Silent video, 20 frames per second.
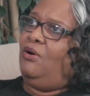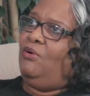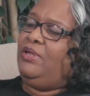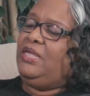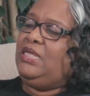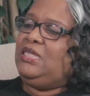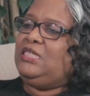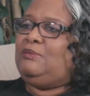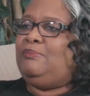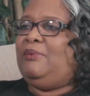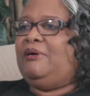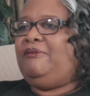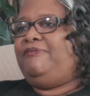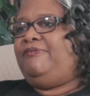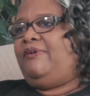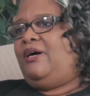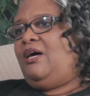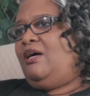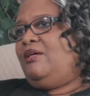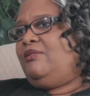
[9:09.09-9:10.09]
he's my
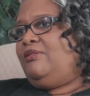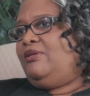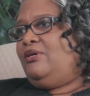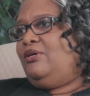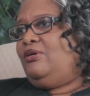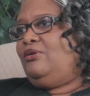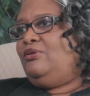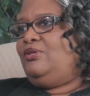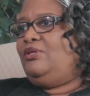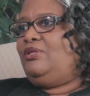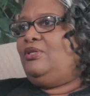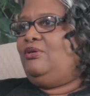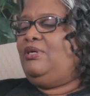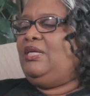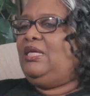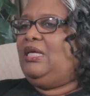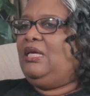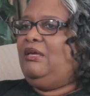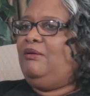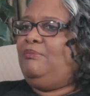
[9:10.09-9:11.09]
father,
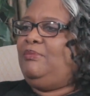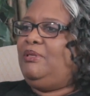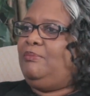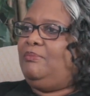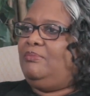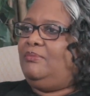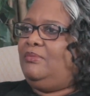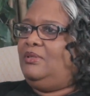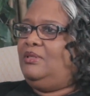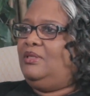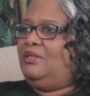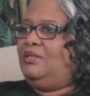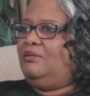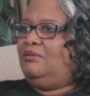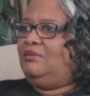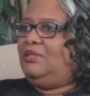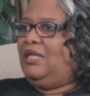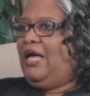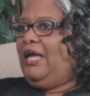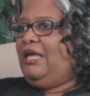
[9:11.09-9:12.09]
he gave me,
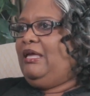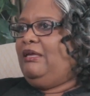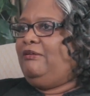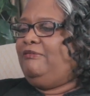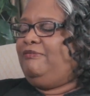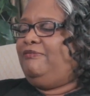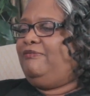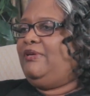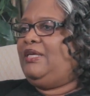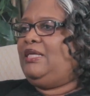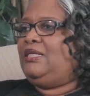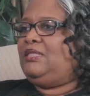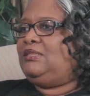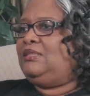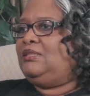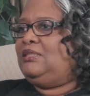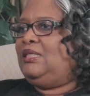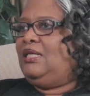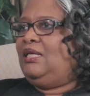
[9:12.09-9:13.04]
life, and